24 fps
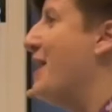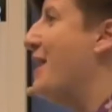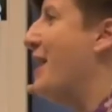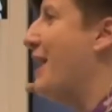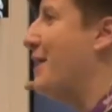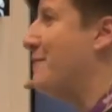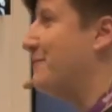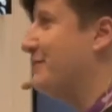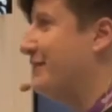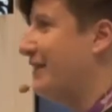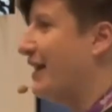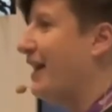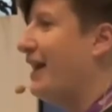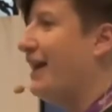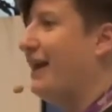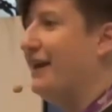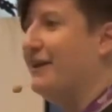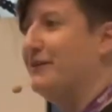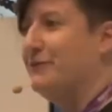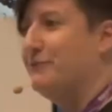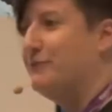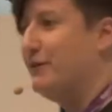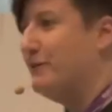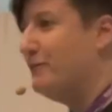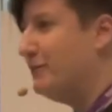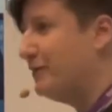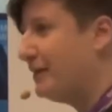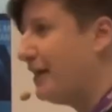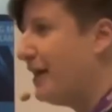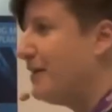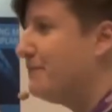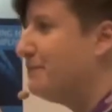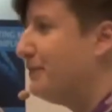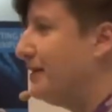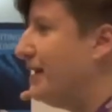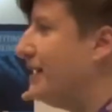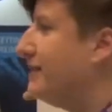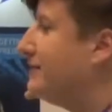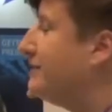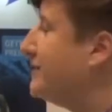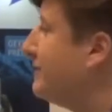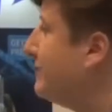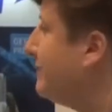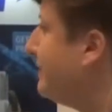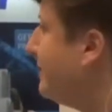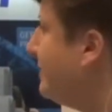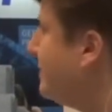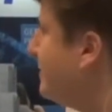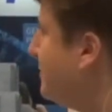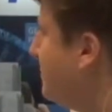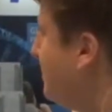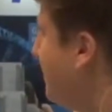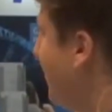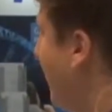Again, we would get blastocysts,